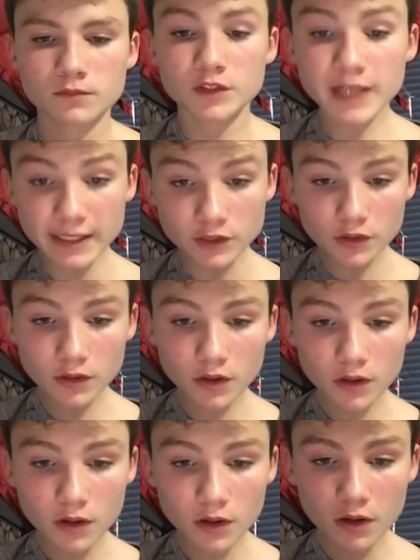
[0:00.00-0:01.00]
Yes!
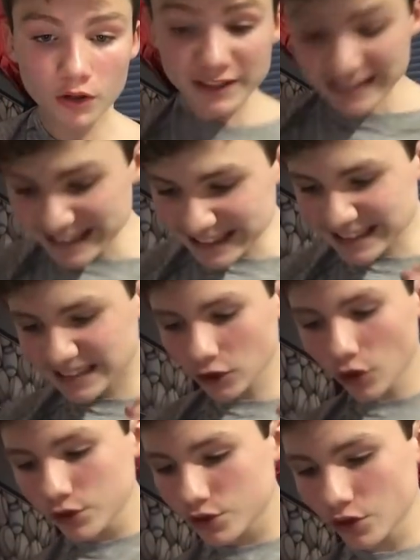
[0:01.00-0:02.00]
Yes!
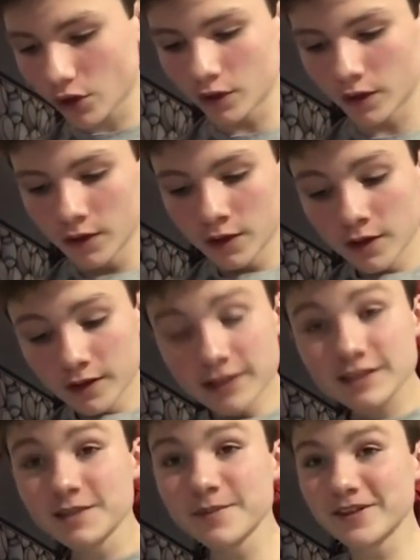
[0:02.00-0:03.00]
Osar! Oh,
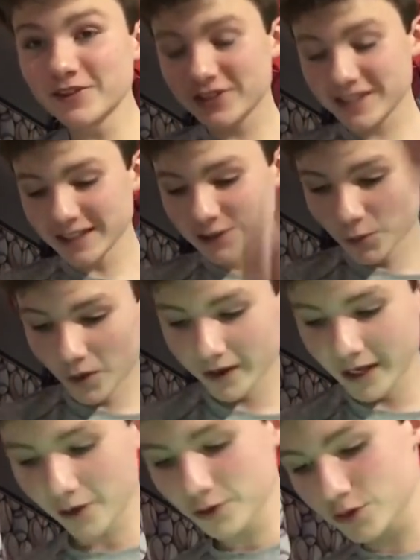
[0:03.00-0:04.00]
that's going to be sixth
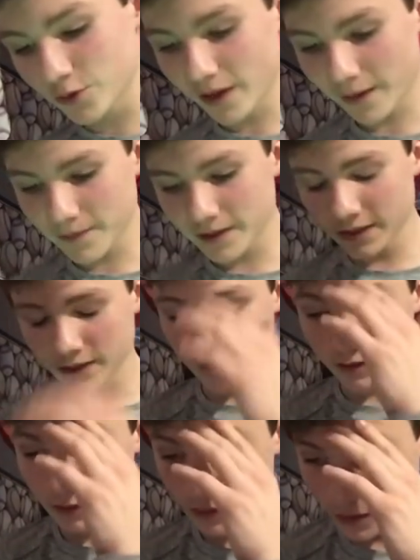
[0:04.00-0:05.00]
walkout. So that
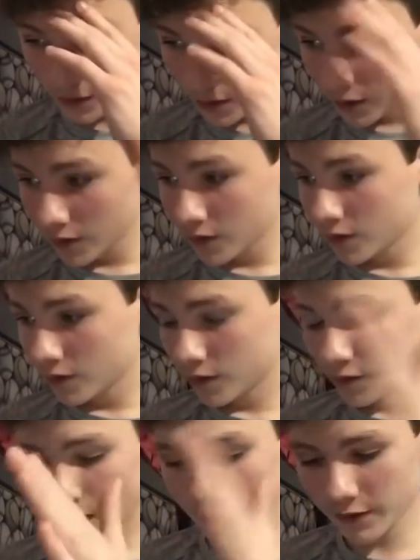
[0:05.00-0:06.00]
means,
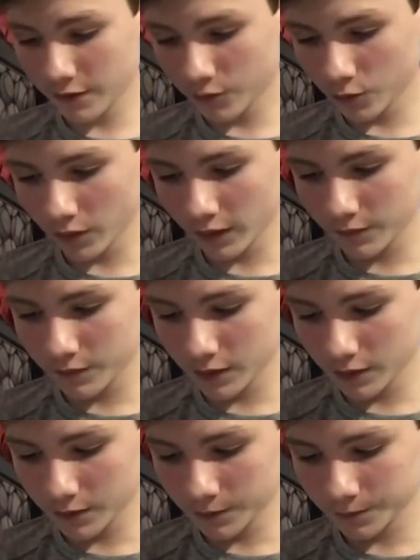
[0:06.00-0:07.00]
I think four left. Yeah.